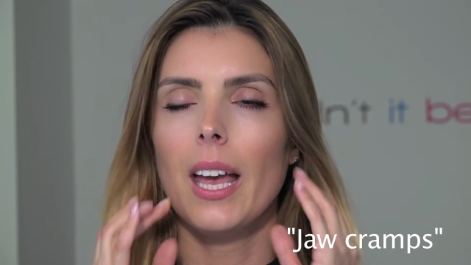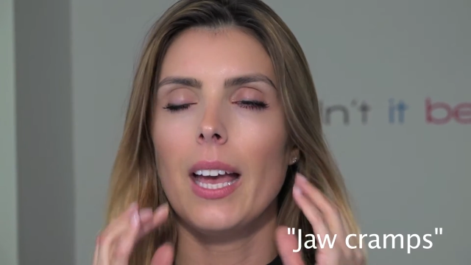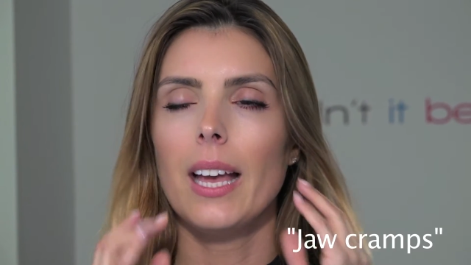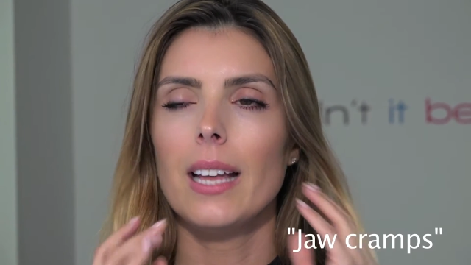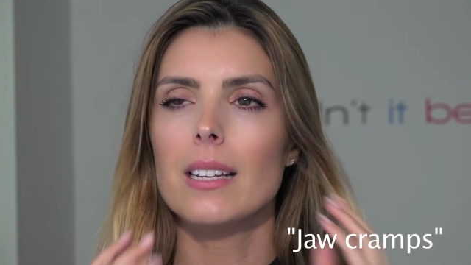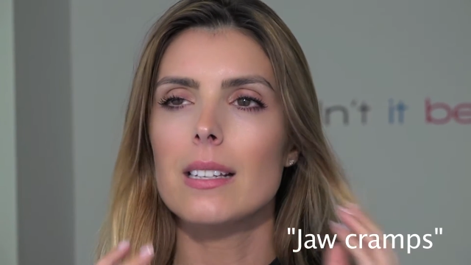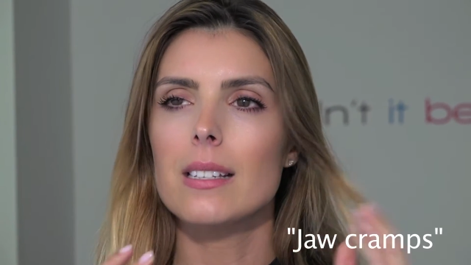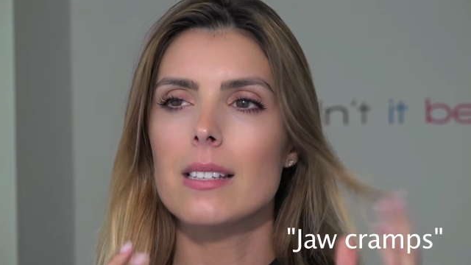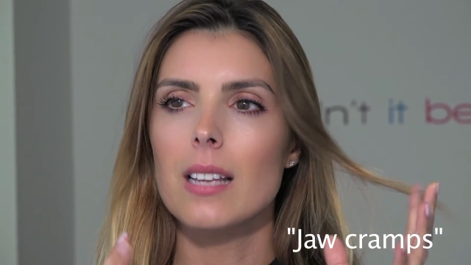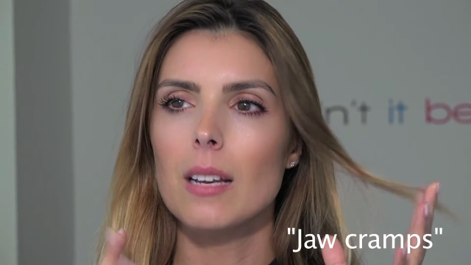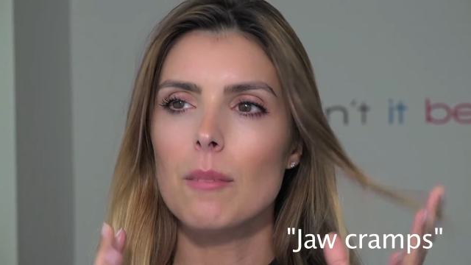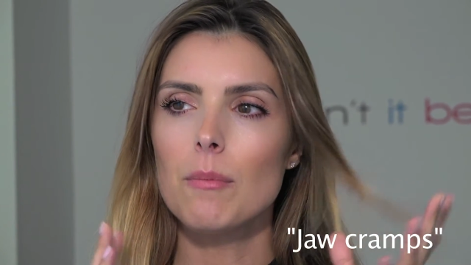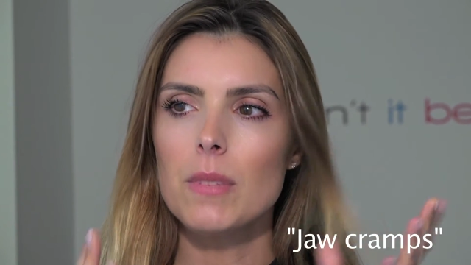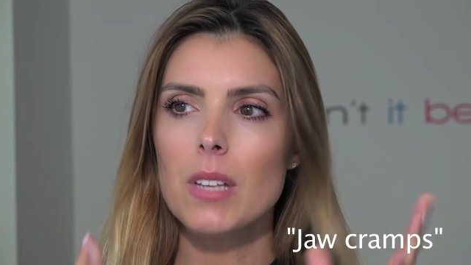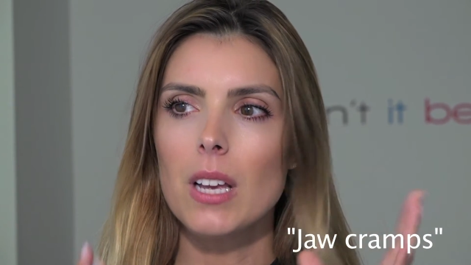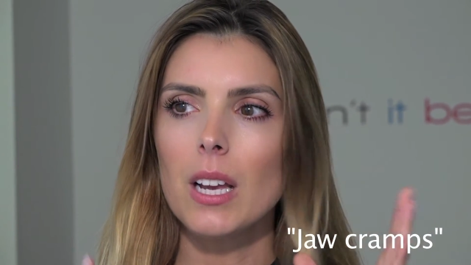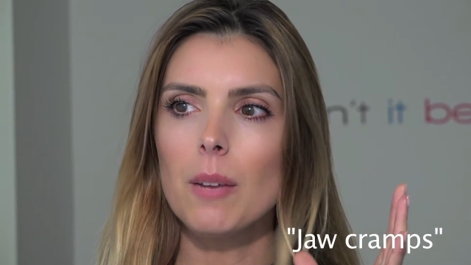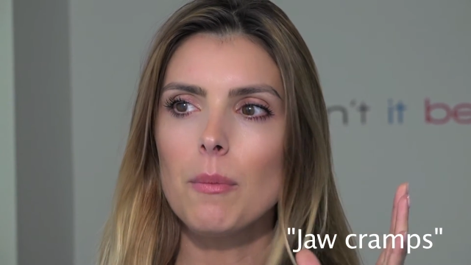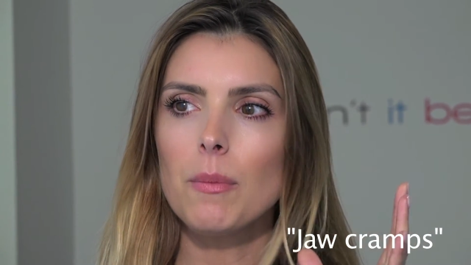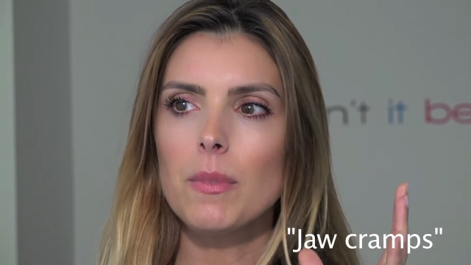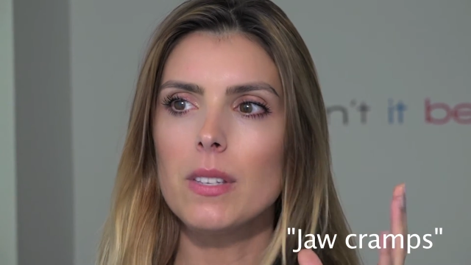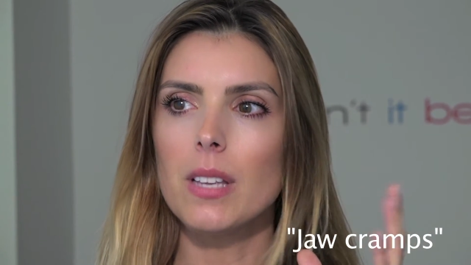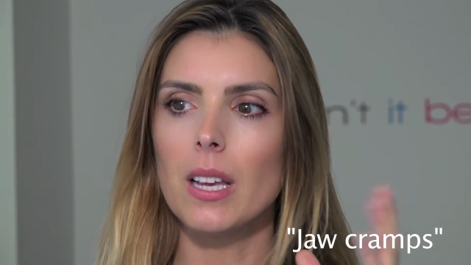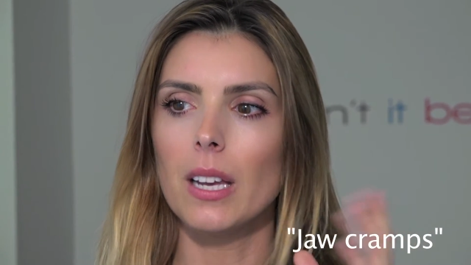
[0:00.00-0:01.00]
and
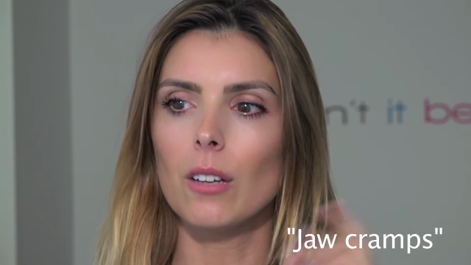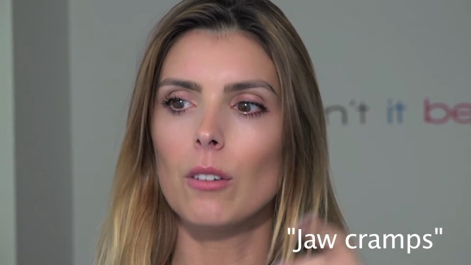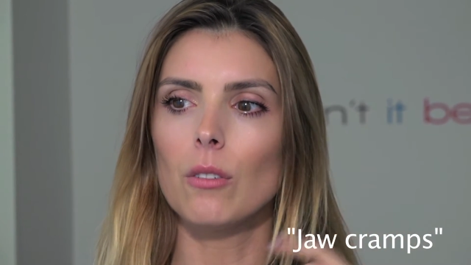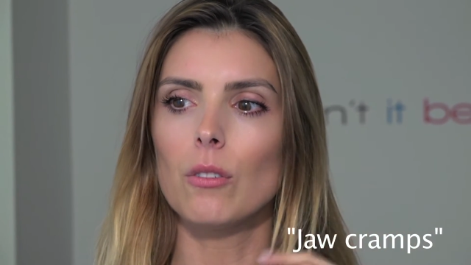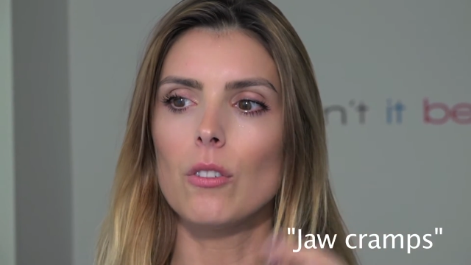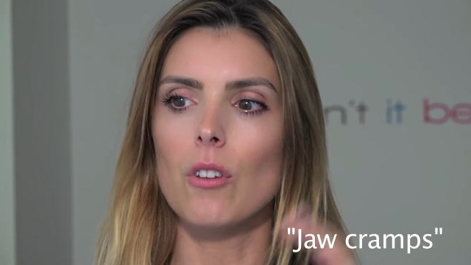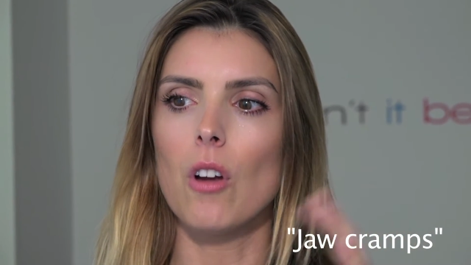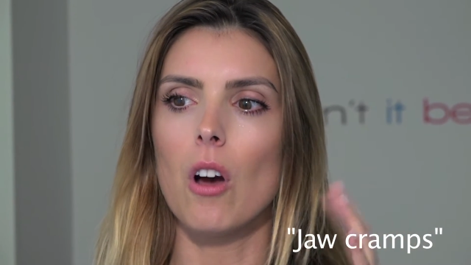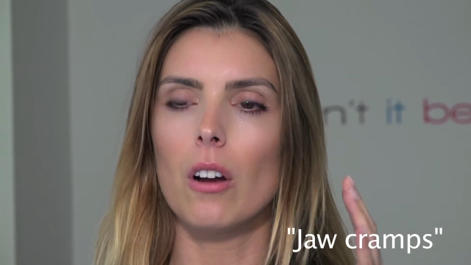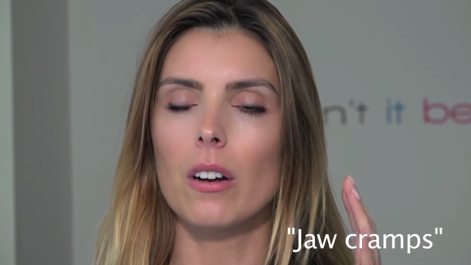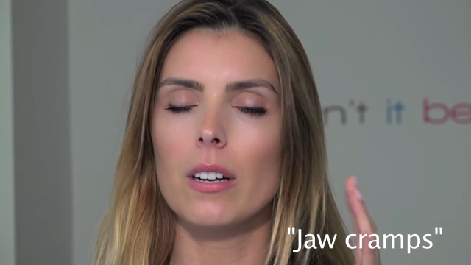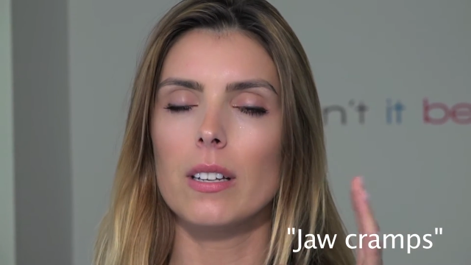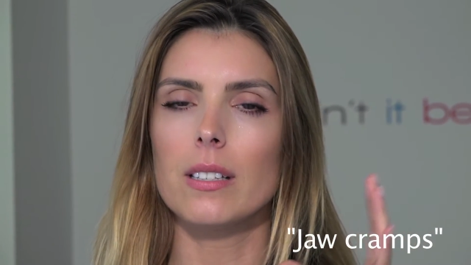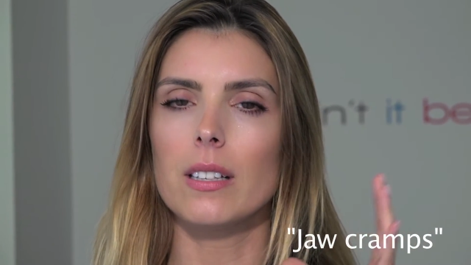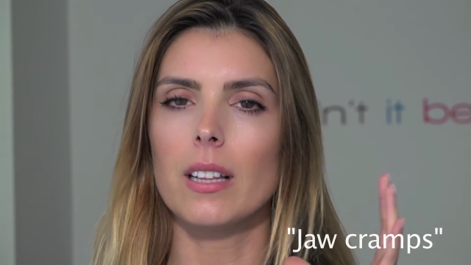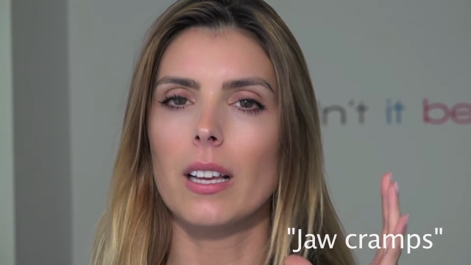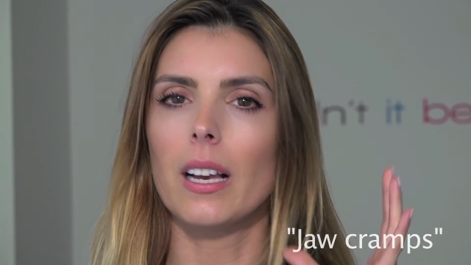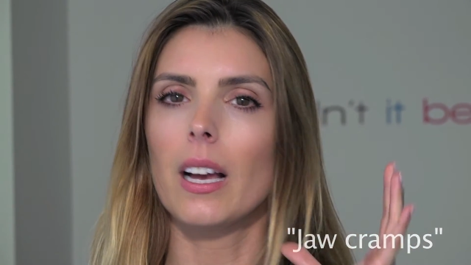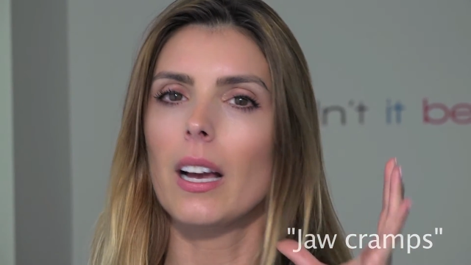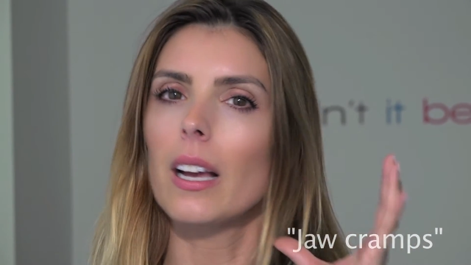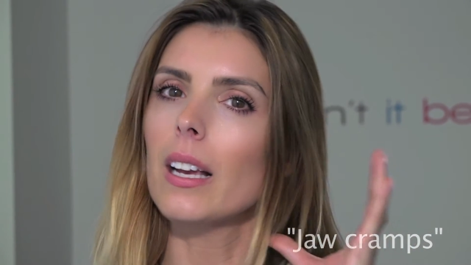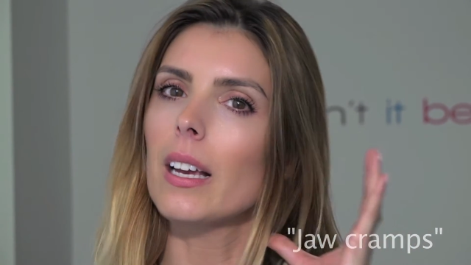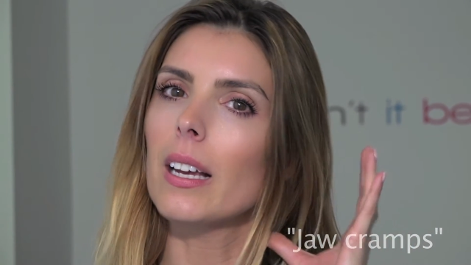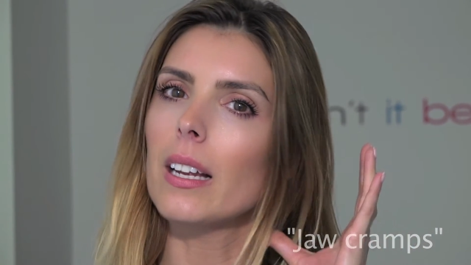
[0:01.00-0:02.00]
sometimes I could notice
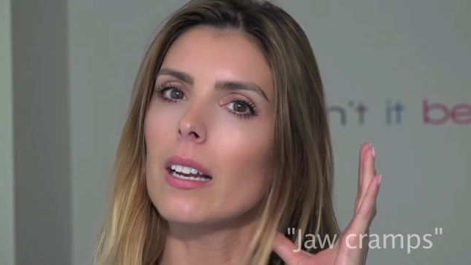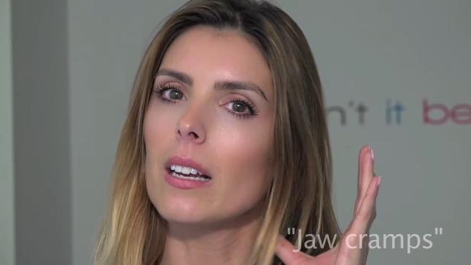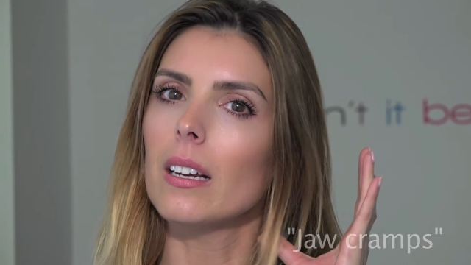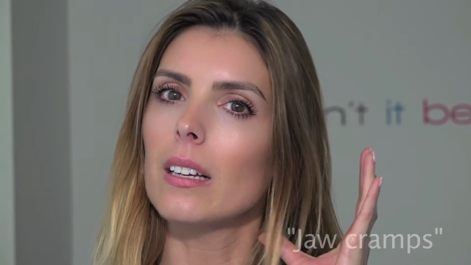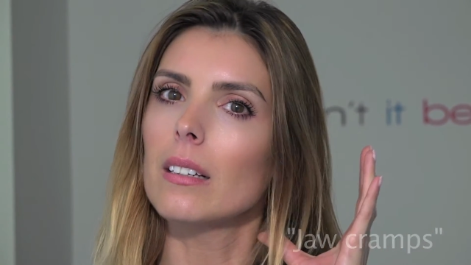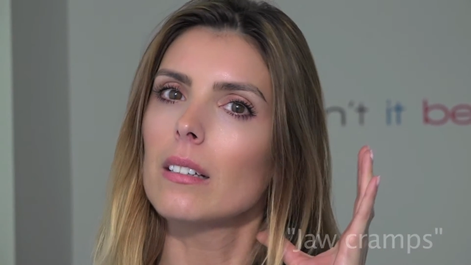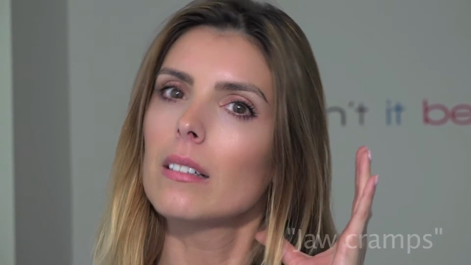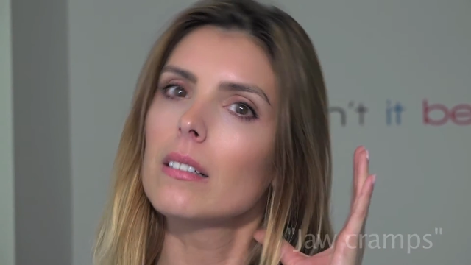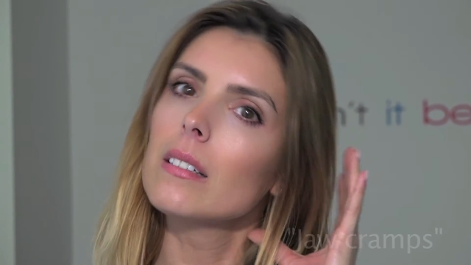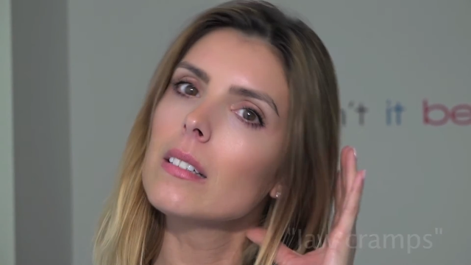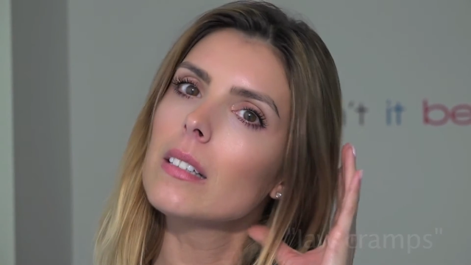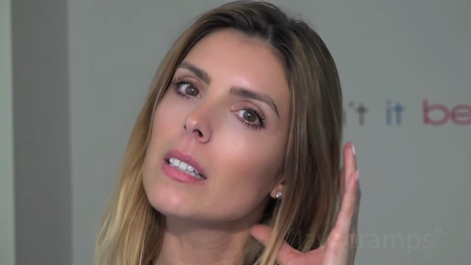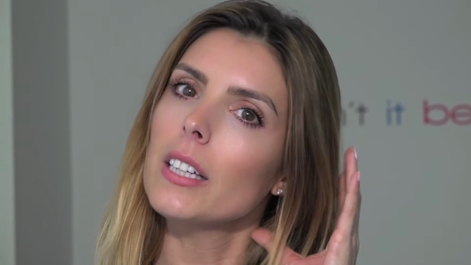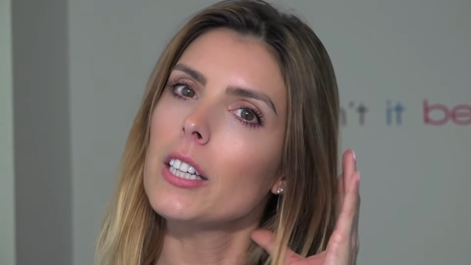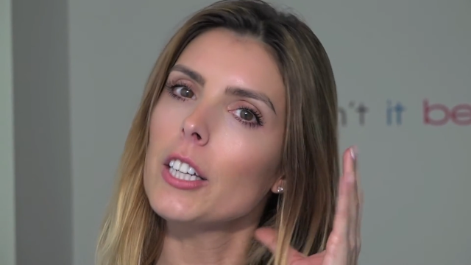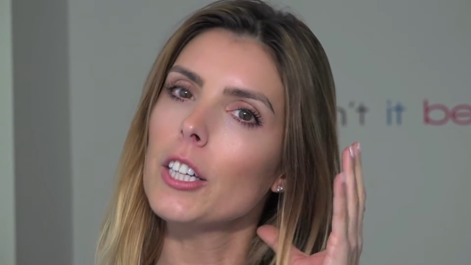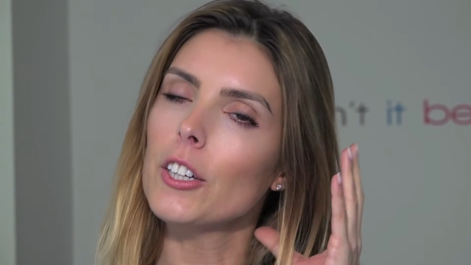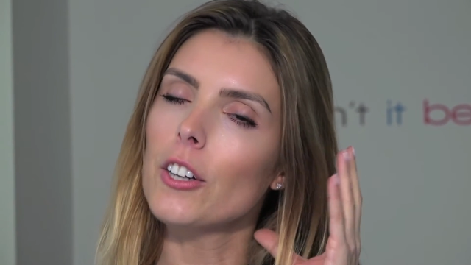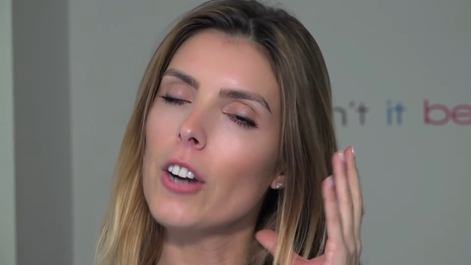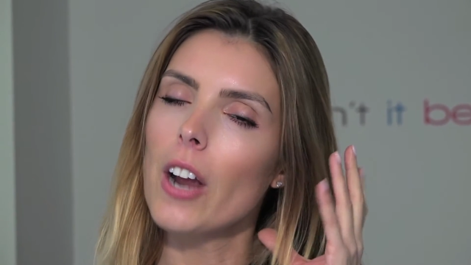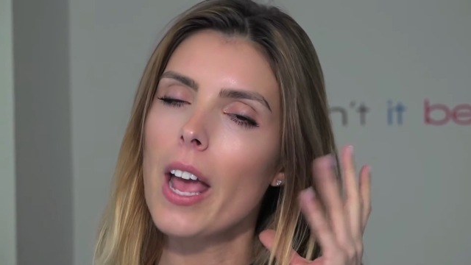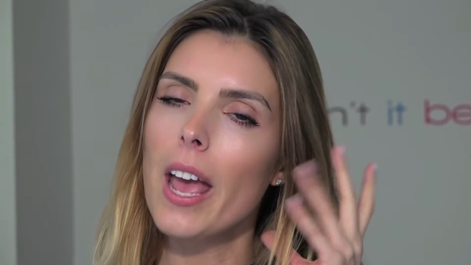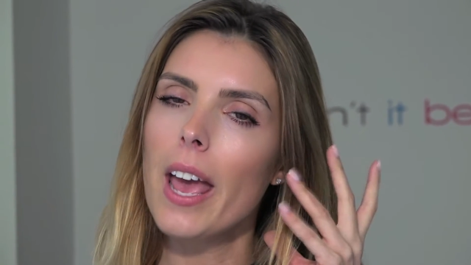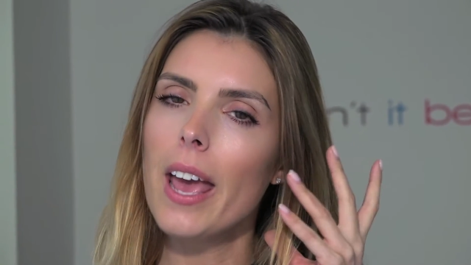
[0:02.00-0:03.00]
like I get an
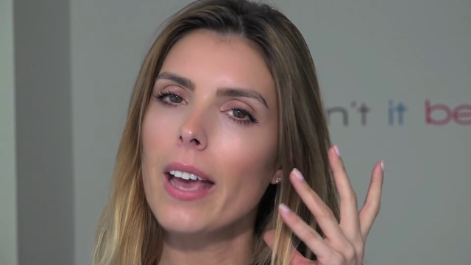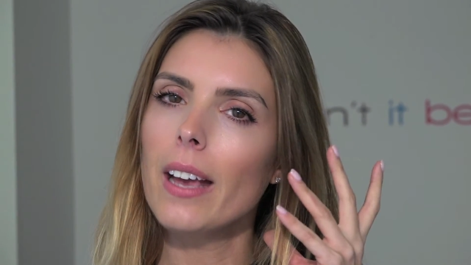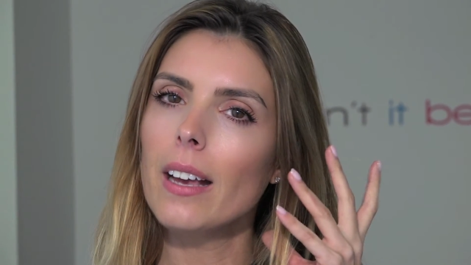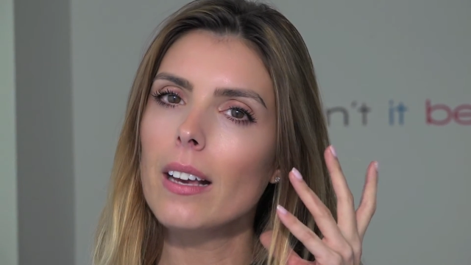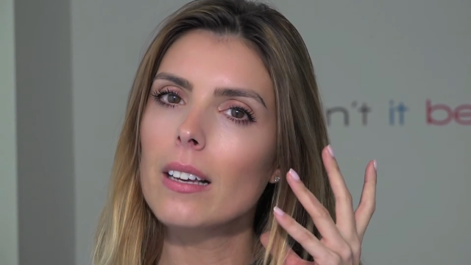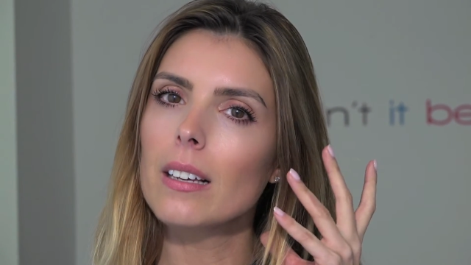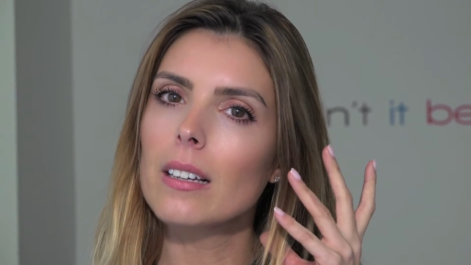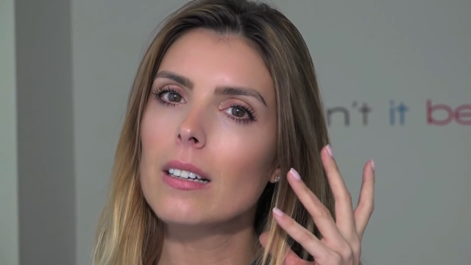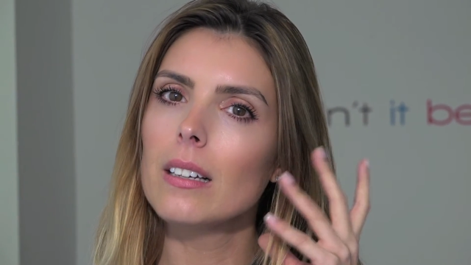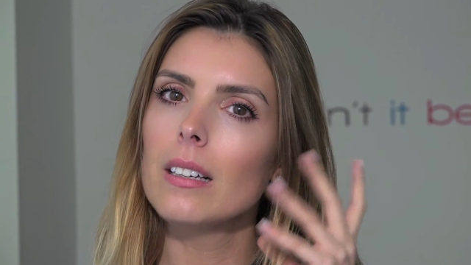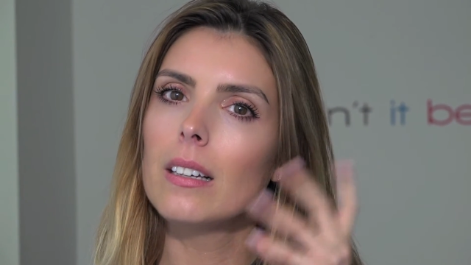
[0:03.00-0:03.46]
earache.